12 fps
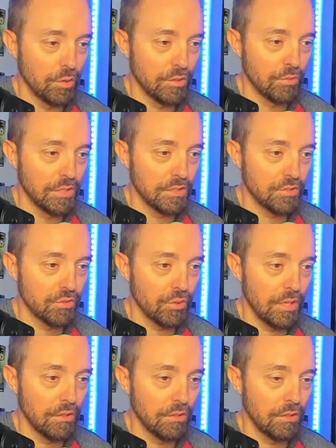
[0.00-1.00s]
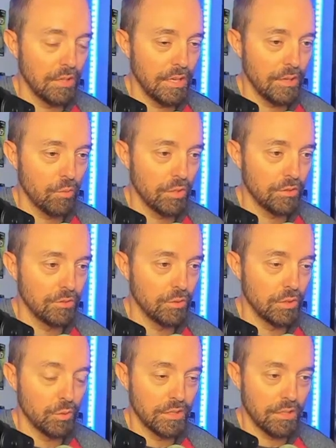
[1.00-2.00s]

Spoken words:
of the Rings trailer and what they're doing with the